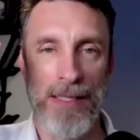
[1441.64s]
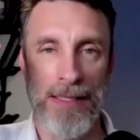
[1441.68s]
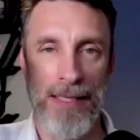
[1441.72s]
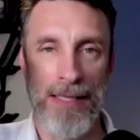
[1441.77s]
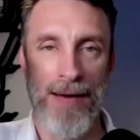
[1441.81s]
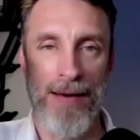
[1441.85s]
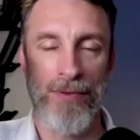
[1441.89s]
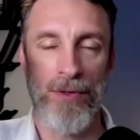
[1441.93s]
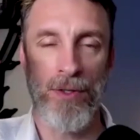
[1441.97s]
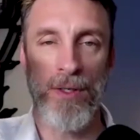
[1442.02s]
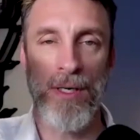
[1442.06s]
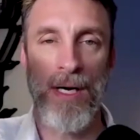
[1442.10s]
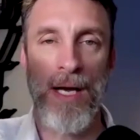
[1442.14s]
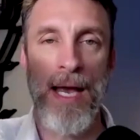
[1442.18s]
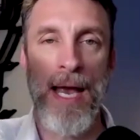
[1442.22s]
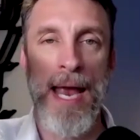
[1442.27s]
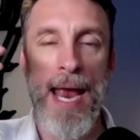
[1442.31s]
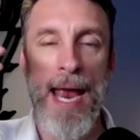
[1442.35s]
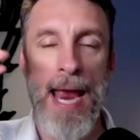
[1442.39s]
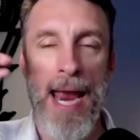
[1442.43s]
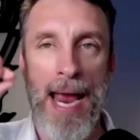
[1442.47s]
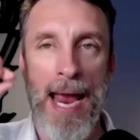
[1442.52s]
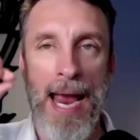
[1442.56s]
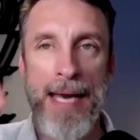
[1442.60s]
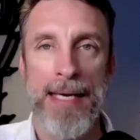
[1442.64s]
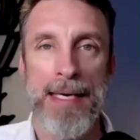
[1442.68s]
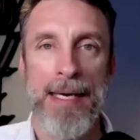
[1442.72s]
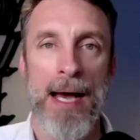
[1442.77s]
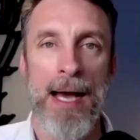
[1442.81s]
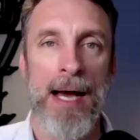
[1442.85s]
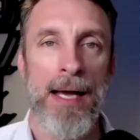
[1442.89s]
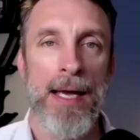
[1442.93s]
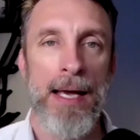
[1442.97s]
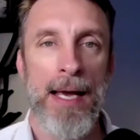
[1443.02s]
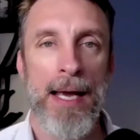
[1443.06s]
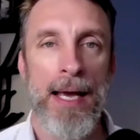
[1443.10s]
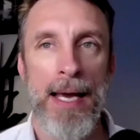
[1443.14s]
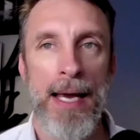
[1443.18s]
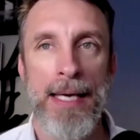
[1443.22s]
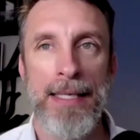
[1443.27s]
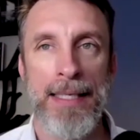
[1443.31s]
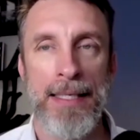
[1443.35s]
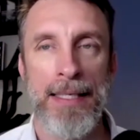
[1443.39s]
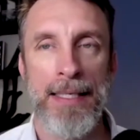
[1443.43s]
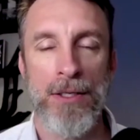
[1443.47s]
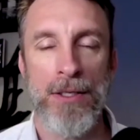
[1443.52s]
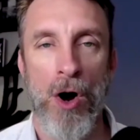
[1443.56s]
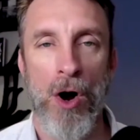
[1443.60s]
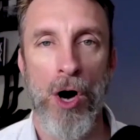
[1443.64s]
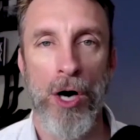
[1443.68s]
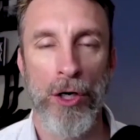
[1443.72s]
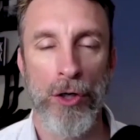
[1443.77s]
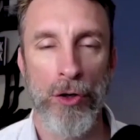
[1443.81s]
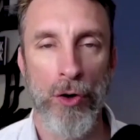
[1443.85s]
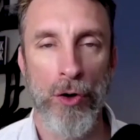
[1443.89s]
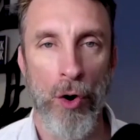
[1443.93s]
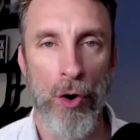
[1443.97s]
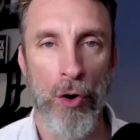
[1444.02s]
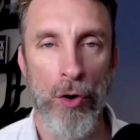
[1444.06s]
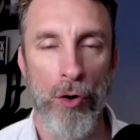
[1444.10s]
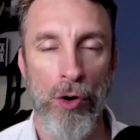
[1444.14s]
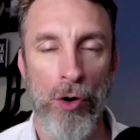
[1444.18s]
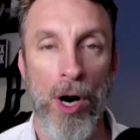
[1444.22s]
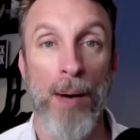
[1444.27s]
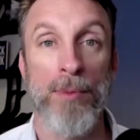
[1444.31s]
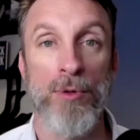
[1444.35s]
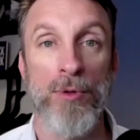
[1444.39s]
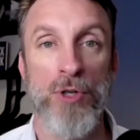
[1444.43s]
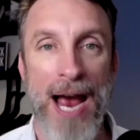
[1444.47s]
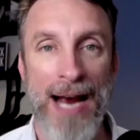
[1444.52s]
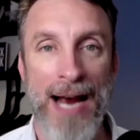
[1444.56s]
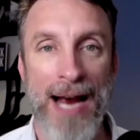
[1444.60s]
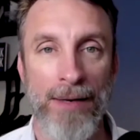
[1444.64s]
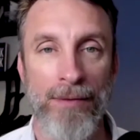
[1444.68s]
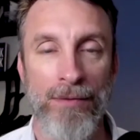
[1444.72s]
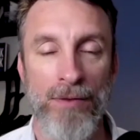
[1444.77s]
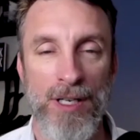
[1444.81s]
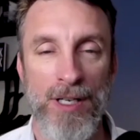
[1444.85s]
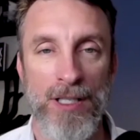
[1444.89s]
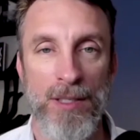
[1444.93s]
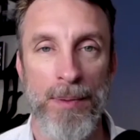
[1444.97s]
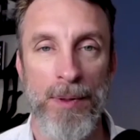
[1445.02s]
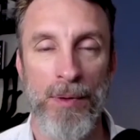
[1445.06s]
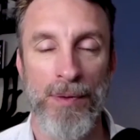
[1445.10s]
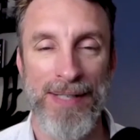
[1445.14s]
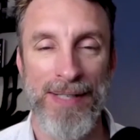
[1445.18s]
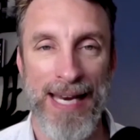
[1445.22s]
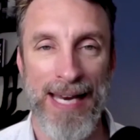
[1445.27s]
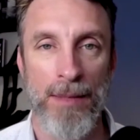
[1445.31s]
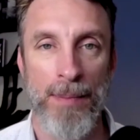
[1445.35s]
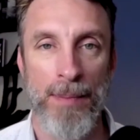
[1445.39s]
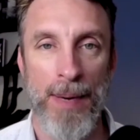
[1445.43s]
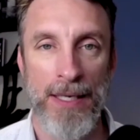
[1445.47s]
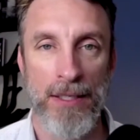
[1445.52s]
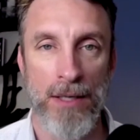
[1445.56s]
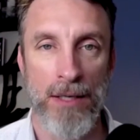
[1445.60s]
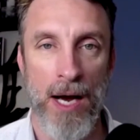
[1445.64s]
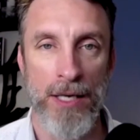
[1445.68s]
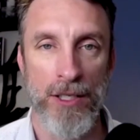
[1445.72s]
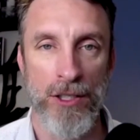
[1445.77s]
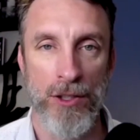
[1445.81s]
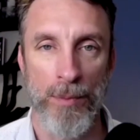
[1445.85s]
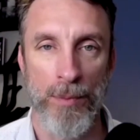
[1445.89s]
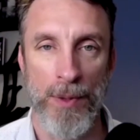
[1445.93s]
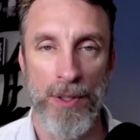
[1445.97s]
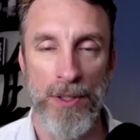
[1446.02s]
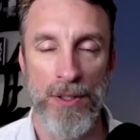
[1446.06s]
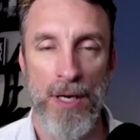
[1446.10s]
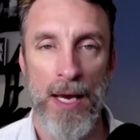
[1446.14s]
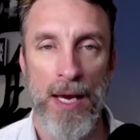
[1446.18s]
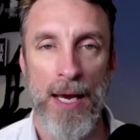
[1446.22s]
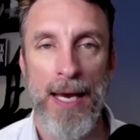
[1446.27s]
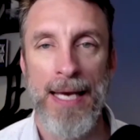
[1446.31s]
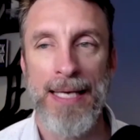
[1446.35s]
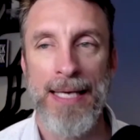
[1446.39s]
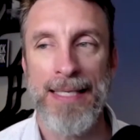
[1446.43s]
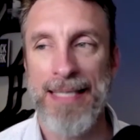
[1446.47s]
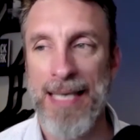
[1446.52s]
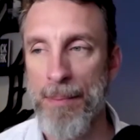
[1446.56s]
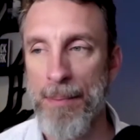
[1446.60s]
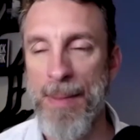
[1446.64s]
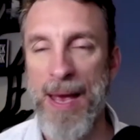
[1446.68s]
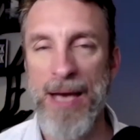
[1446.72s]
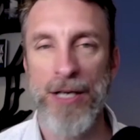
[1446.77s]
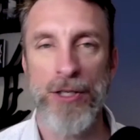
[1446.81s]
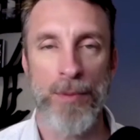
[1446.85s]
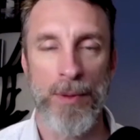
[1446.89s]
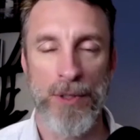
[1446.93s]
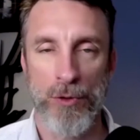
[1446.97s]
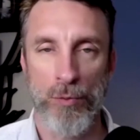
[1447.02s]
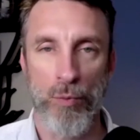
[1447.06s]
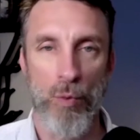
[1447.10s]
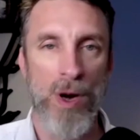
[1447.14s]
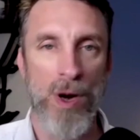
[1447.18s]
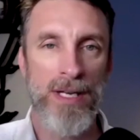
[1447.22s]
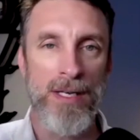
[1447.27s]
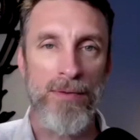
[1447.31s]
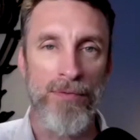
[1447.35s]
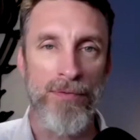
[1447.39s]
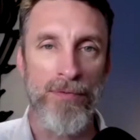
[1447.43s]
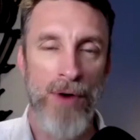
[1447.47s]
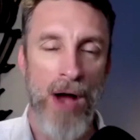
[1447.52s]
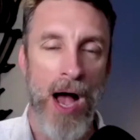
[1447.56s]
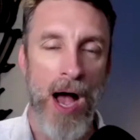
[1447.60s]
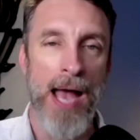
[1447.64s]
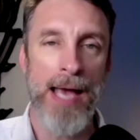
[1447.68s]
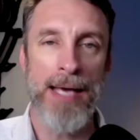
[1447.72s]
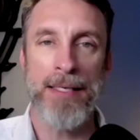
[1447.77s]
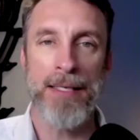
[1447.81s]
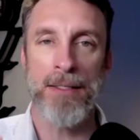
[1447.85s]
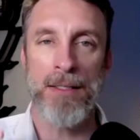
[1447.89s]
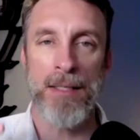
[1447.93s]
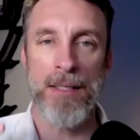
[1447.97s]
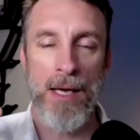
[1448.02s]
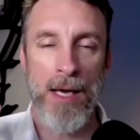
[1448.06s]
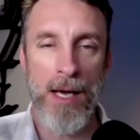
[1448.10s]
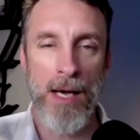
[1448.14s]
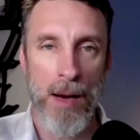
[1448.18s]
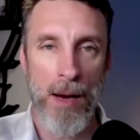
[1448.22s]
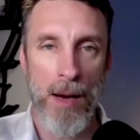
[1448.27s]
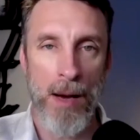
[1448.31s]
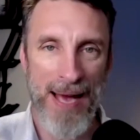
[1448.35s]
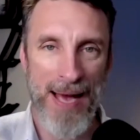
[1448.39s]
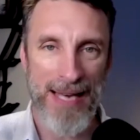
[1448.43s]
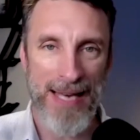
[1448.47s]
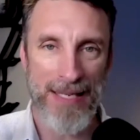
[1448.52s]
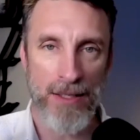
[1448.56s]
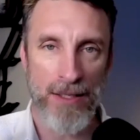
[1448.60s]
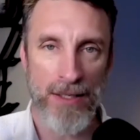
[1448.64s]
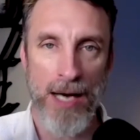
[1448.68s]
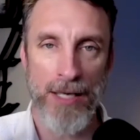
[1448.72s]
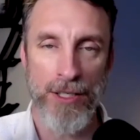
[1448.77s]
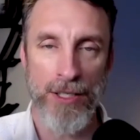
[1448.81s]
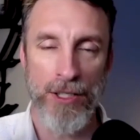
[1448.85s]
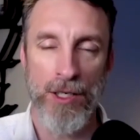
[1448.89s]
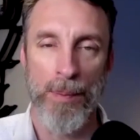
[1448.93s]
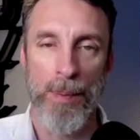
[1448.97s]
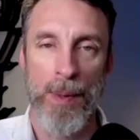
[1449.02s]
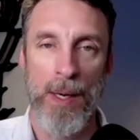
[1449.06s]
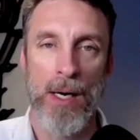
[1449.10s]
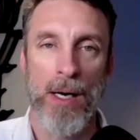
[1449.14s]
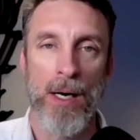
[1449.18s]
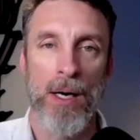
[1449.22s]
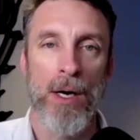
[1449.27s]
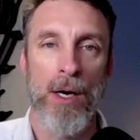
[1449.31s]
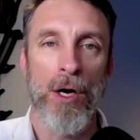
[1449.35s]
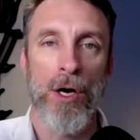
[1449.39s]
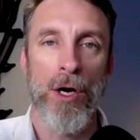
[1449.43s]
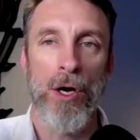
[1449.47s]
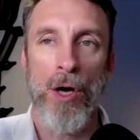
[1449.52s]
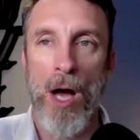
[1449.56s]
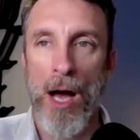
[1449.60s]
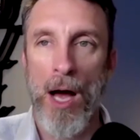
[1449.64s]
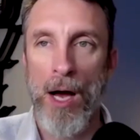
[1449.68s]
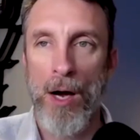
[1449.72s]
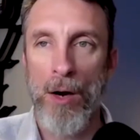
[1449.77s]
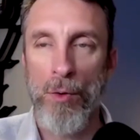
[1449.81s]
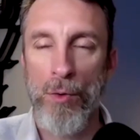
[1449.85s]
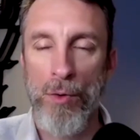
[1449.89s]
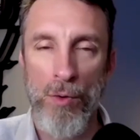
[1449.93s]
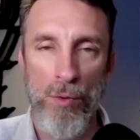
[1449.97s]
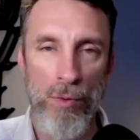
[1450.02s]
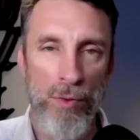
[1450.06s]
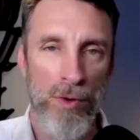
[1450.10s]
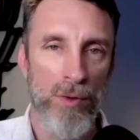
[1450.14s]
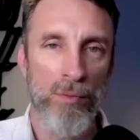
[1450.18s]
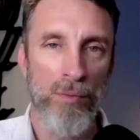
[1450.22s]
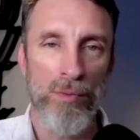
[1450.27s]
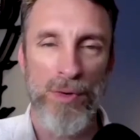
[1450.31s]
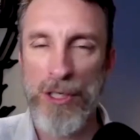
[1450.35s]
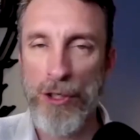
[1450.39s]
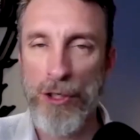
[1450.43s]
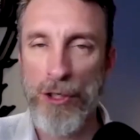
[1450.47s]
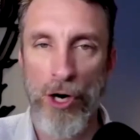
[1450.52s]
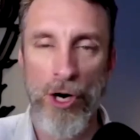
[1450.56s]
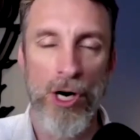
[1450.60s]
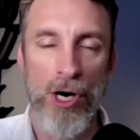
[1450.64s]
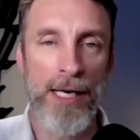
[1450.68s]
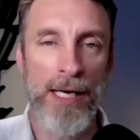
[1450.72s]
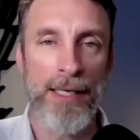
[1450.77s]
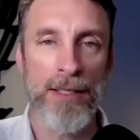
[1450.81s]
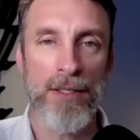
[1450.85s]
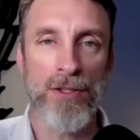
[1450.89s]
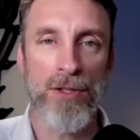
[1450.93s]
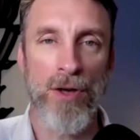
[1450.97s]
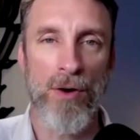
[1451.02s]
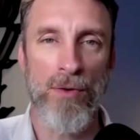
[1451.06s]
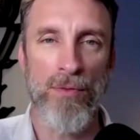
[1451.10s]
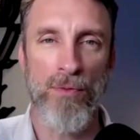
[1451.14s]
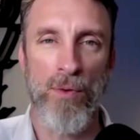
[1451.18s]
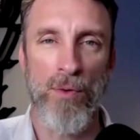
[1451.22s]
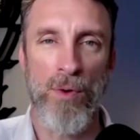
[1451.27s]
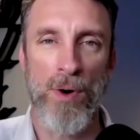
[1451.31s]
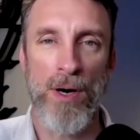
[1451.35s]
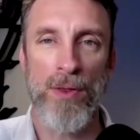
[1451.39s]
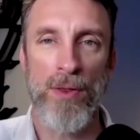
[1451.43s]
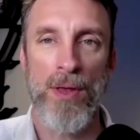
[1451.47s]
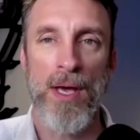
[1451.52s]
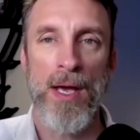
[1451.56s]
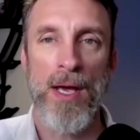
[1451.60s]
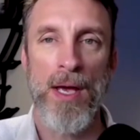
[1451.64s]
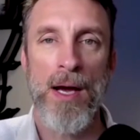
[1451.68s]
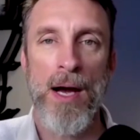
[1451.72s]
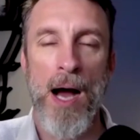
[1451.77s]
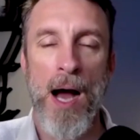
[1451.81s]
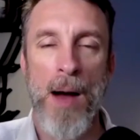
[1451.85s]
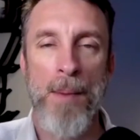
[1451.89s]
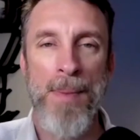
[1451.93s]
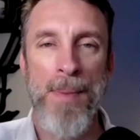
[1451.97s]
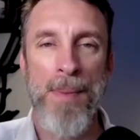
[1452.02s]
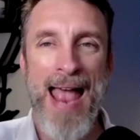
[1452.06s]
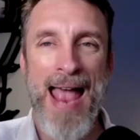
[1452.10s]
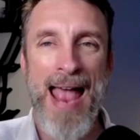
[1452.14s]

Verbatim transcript: level. And uh, he says, our goal, our objective needs to be retain the best customers. He set up measurements. What defines a best customer? Uh, recurring and so forth. Um,